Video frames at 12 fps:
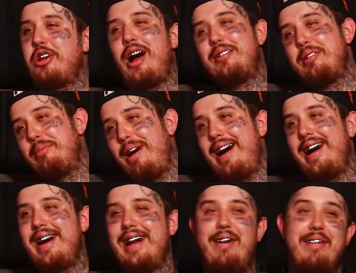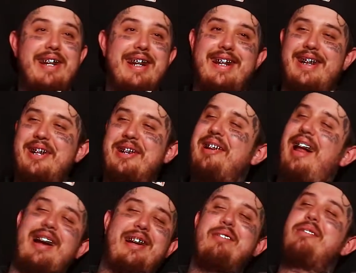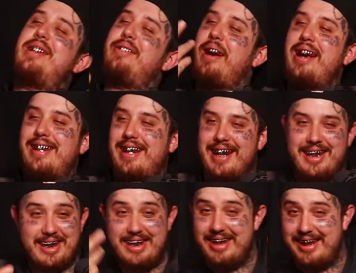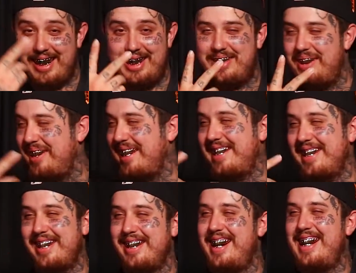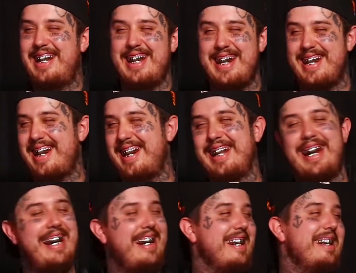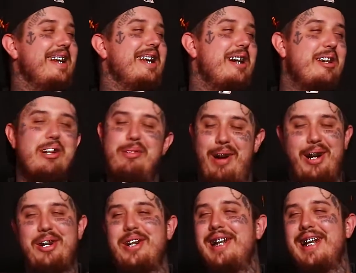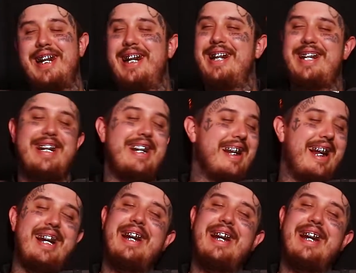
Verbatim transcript: driving by, and I'm in this suit, like face tattoos, like bro. smoking cigarettes and shit, like with my grill in and shit. Like,